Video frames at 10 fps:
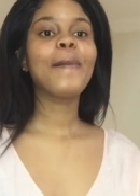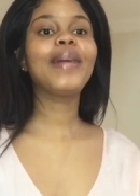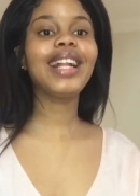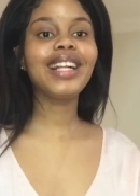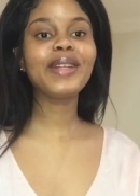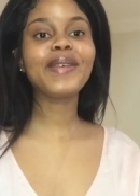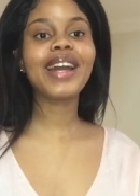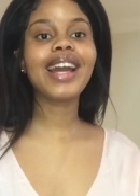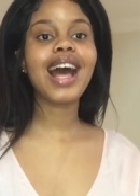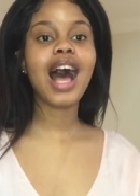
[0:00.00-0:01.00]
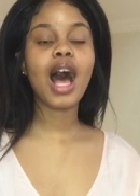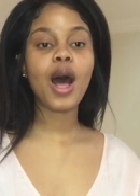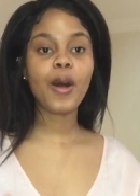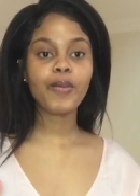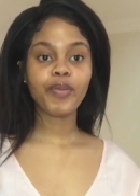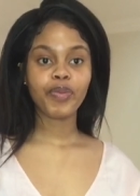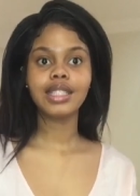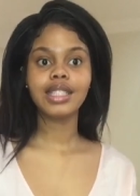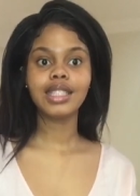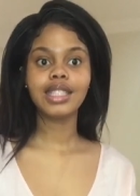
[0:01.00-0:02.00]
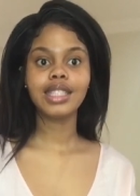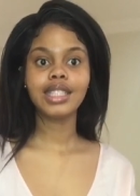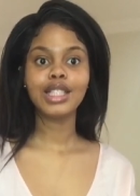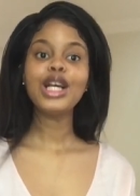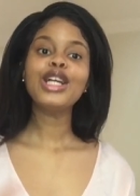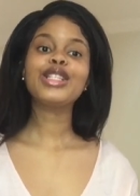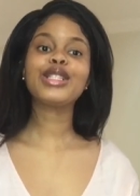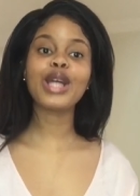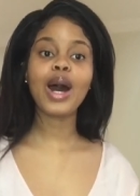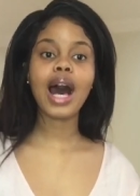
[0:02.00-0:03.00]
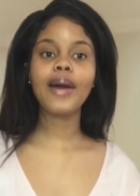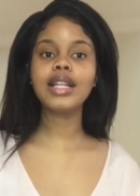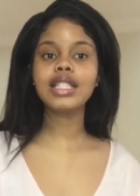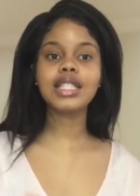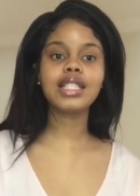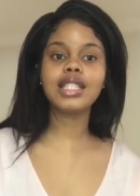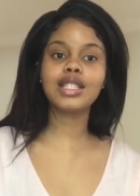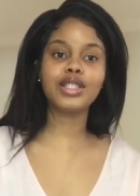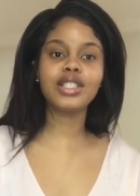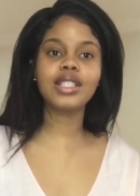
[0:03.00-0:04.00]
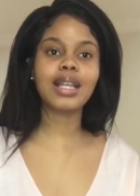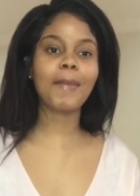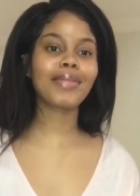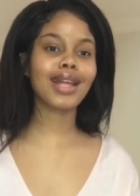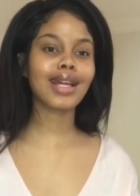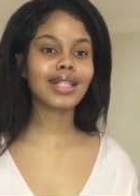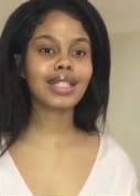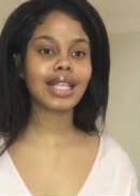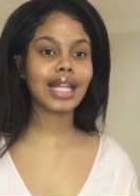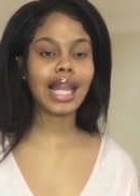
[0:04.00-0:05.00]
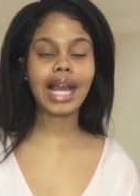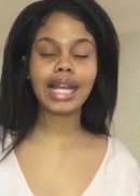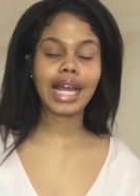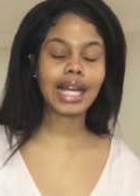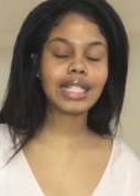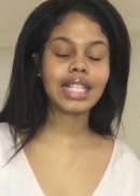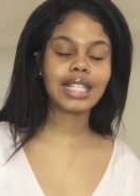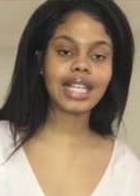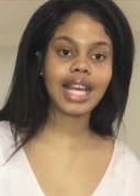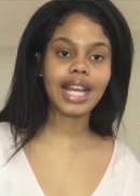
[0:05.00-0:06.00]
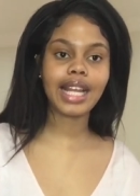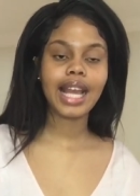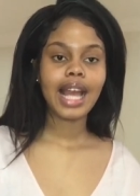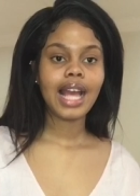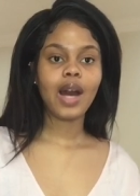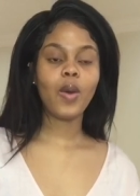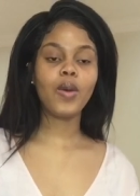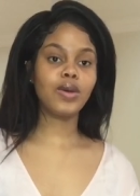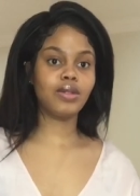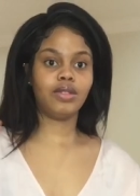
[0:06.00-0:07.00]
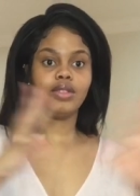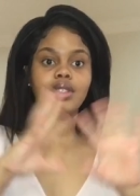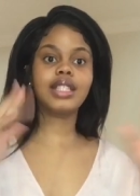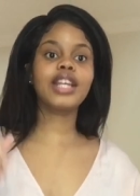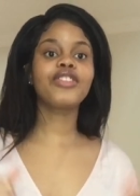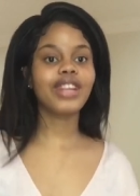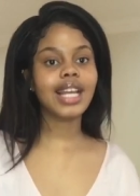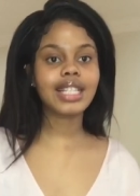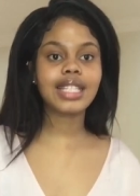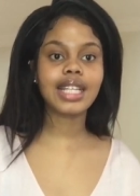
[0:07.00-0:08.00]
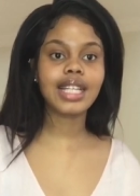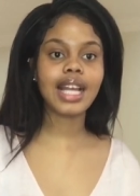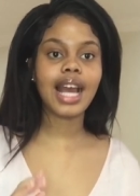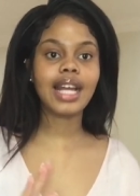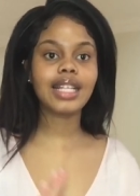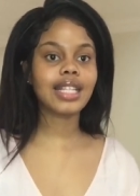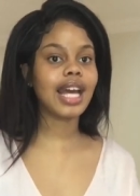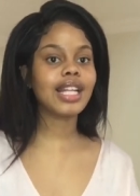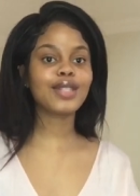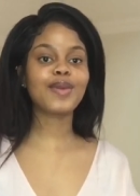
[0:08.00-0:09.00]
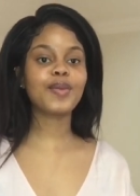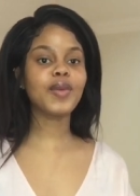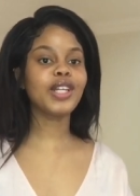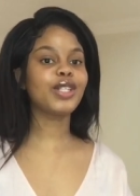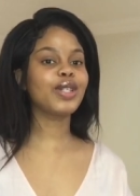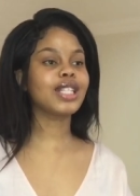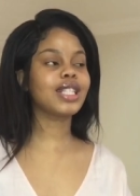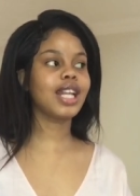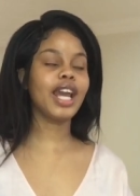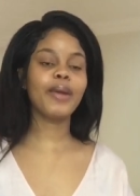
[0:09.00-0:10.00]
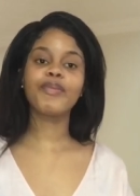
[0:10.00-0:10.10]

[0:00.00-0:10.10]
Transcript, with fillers: but anyway um so I wanted to just do something skin like like I just said or skin related and that is what we are doing today